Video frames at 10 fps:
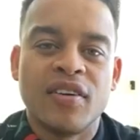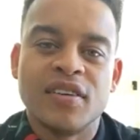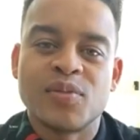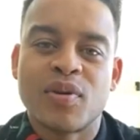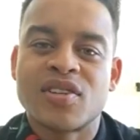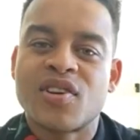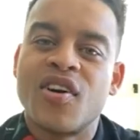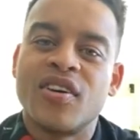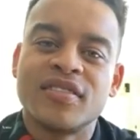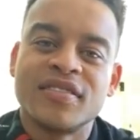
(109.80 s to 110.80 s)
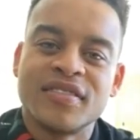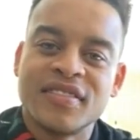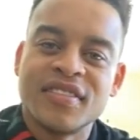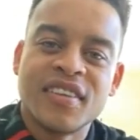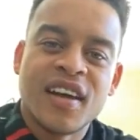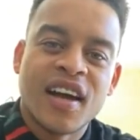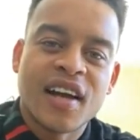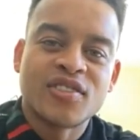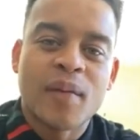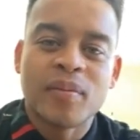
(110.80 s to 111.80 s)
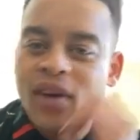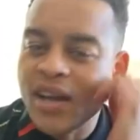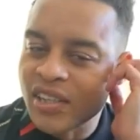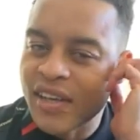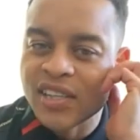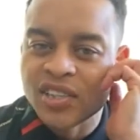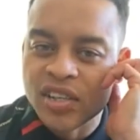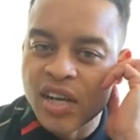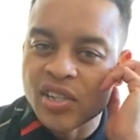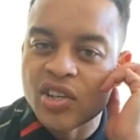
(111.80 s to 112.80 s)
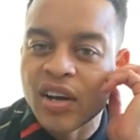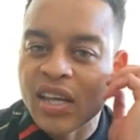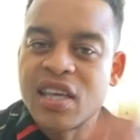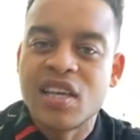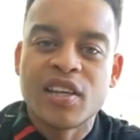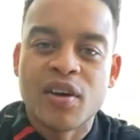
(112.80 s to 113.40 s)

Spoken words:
that's what it's called. We gotta drop a little education on you guys. It's called a heliophile.